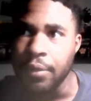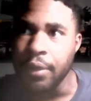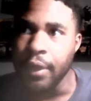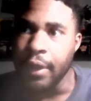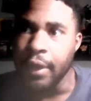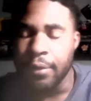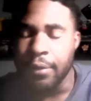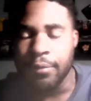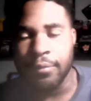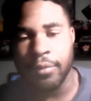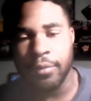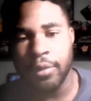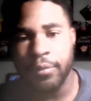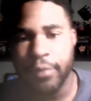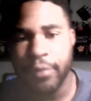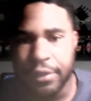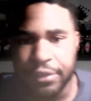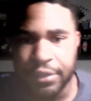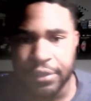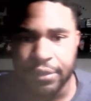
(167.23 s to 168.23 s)
and I
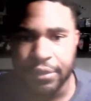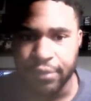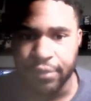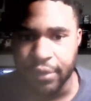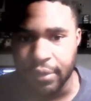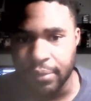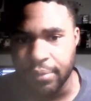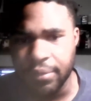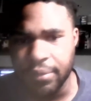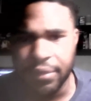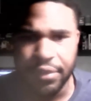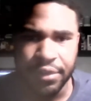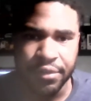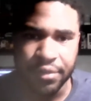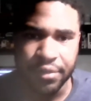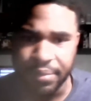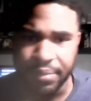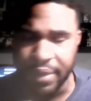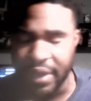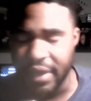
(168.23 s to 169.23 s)
rewatched this film
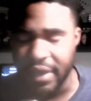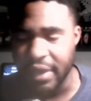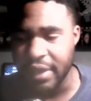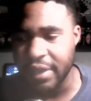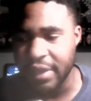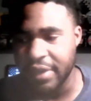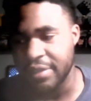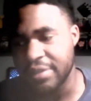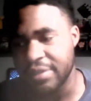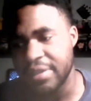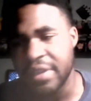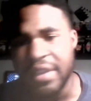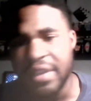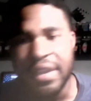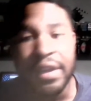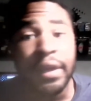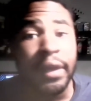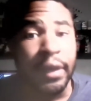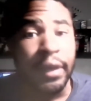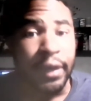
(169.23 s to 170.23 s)
years back, and it's
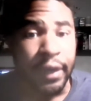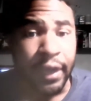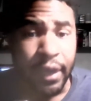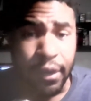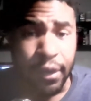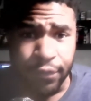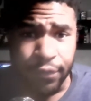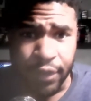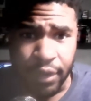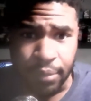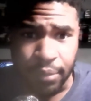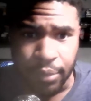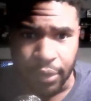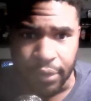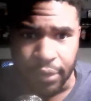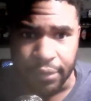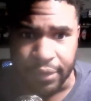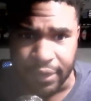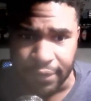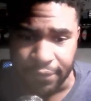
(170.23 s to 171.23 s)
now
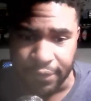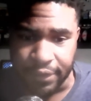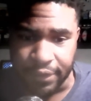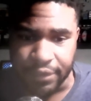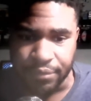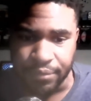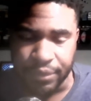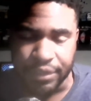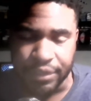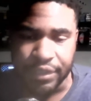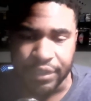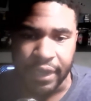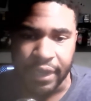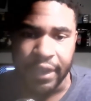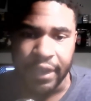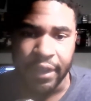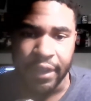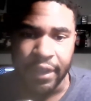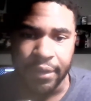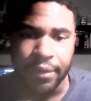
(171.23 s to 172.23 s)
available on Netflix, which
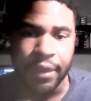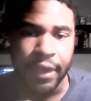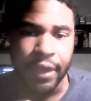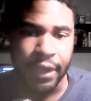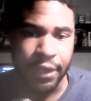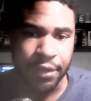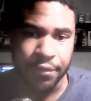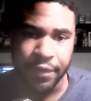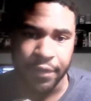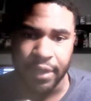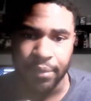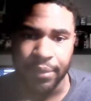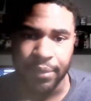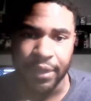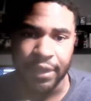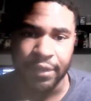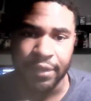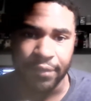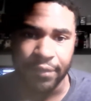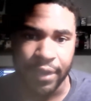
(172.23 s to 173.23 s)
I highly
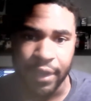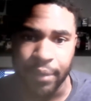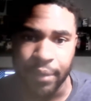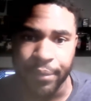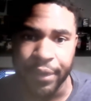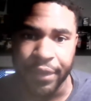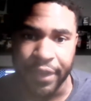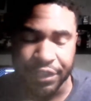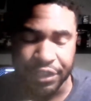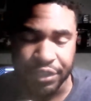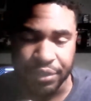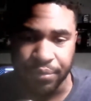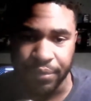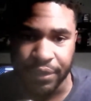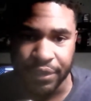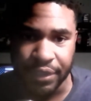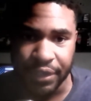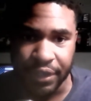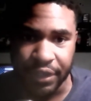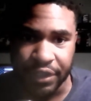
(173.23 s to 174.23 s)
recommend anybody that just
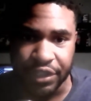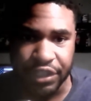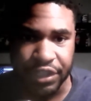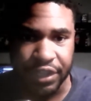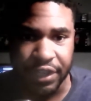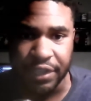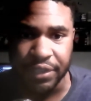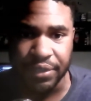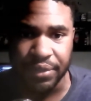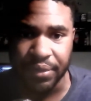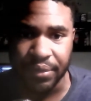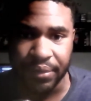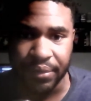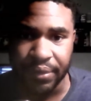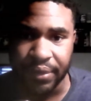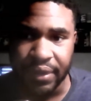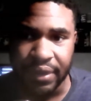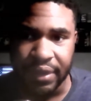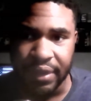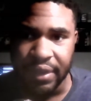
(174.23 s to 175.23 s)
wants a good
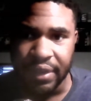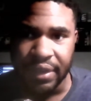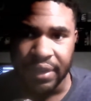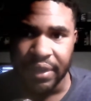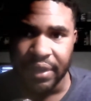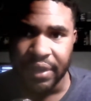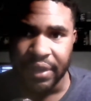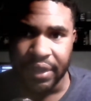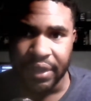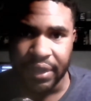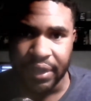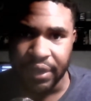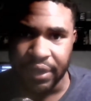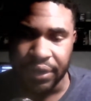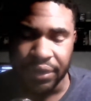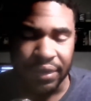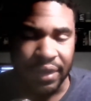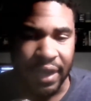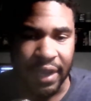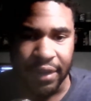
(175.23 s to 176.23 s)
chaser, you
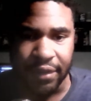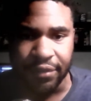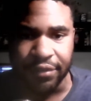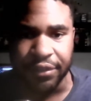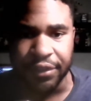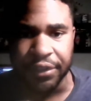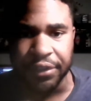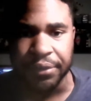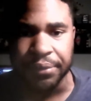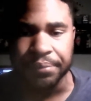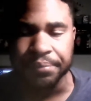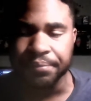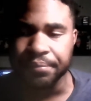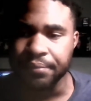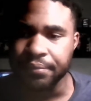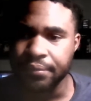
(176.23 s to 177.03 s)
know, kind of film.